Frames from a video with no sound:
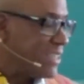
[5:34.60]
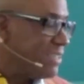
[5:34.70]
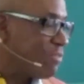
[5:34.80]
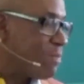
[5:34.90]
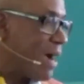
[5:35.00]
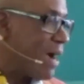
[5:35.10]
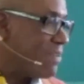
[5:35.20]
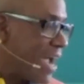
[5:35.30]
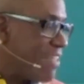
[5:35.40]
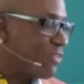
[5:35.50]
for my
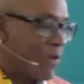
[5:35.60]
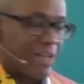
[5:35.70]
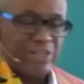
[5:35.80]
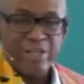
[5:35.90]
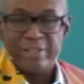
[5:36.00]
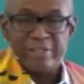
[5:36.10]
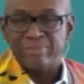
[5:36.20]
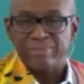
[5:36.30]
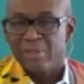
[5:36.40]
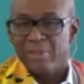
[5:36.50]
9th grade year
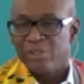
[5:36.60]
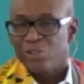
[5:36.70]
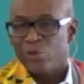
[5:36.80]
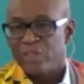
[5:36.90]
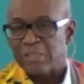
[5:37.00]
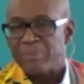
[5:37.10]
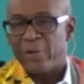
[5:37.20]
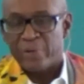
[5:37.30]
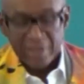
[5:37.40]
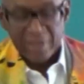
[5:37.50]
during this
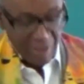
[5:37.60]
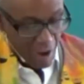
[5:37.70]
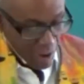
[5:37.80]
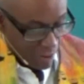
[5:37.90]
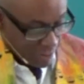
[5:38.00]
period called